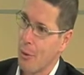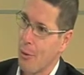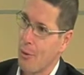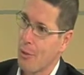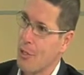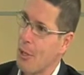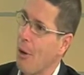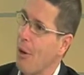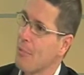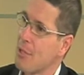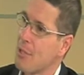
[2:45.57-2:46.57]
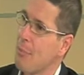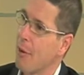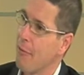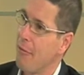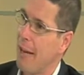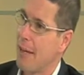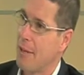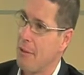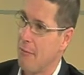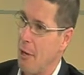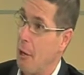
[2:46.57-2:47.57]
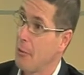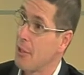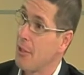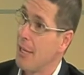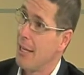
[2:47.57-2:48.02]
all stops to prevent a default.